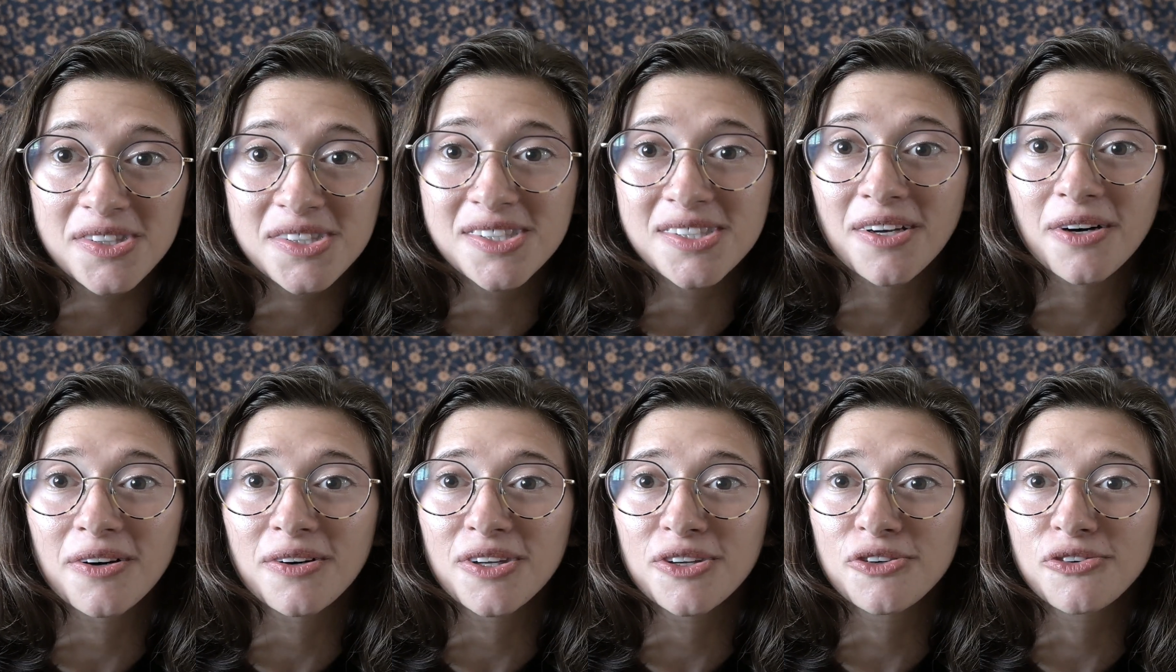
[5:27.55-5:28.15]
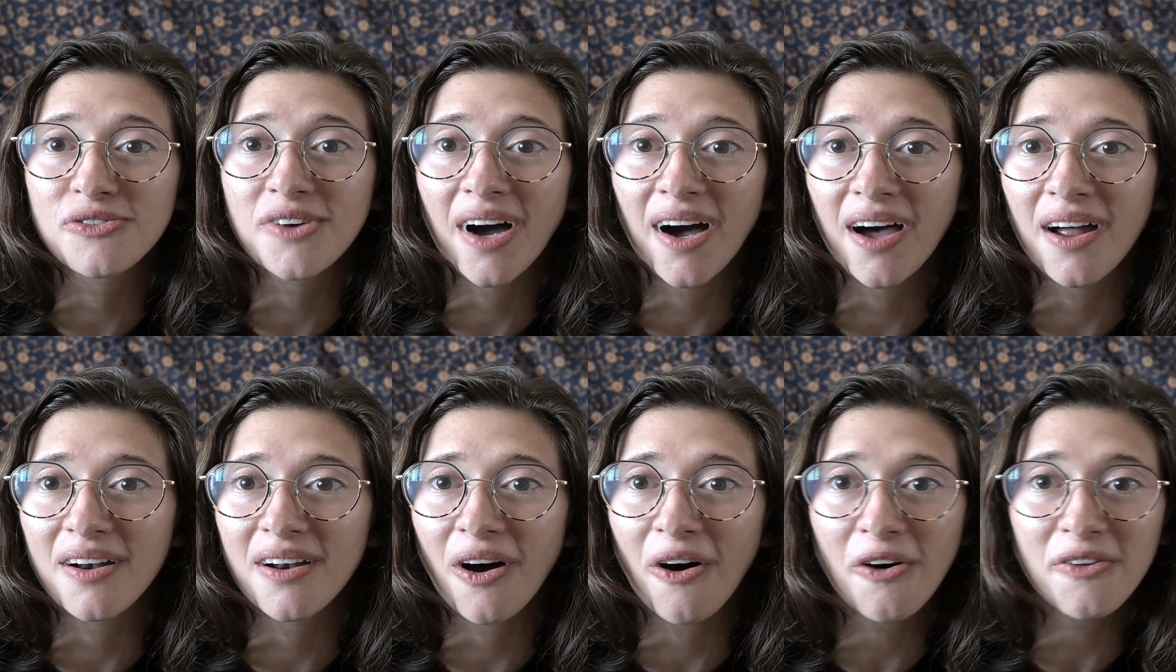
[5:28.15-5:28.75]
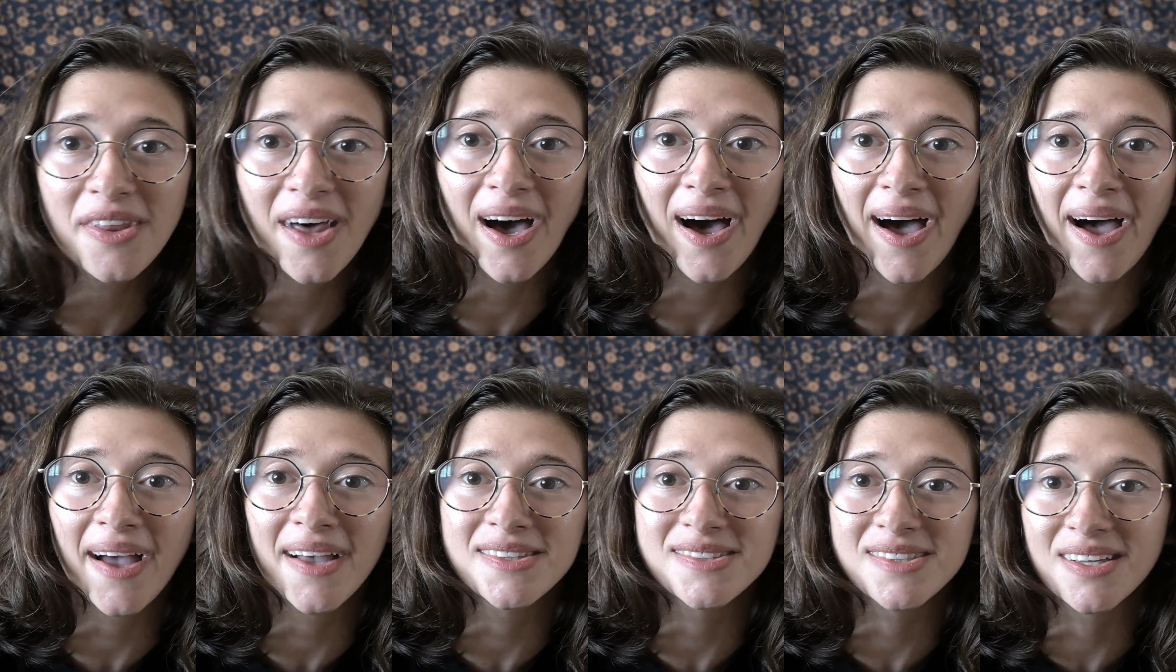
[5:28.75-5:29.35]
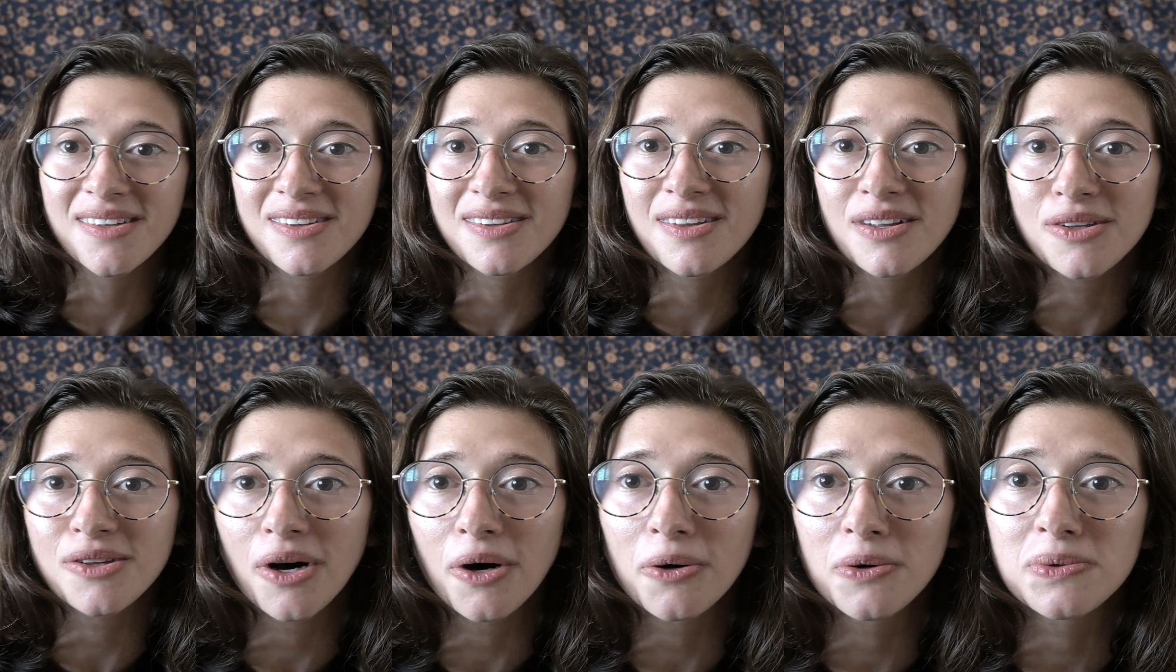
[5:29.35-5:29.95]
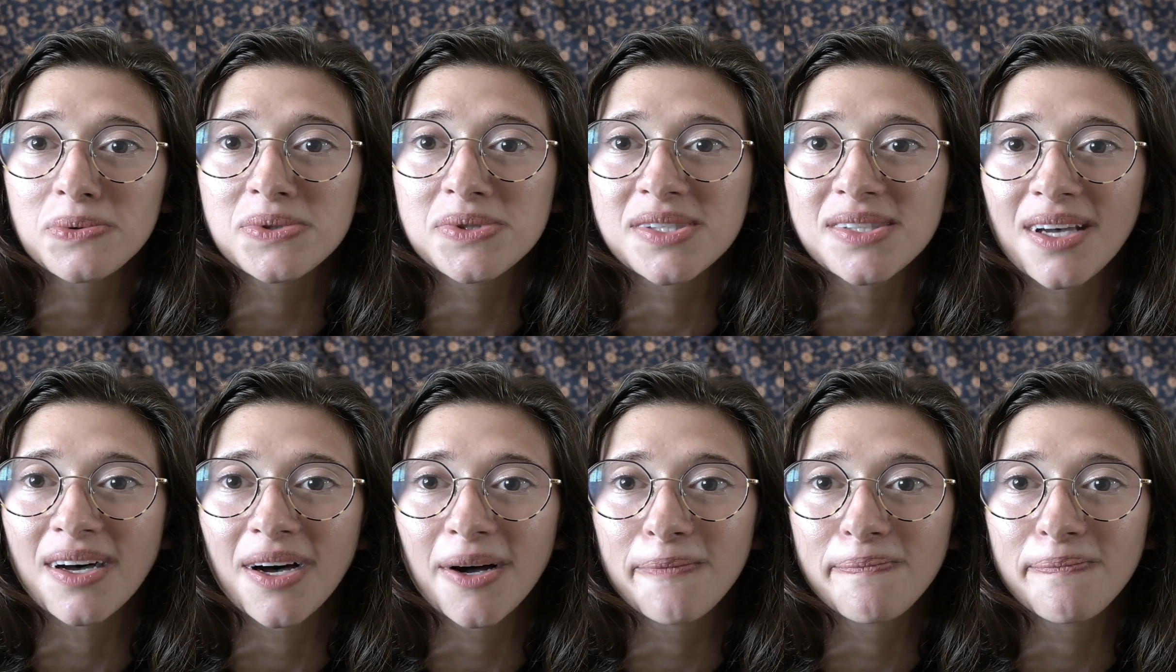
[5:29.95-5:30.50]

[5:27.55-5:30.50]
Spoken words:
so you've got all the highs and the lows.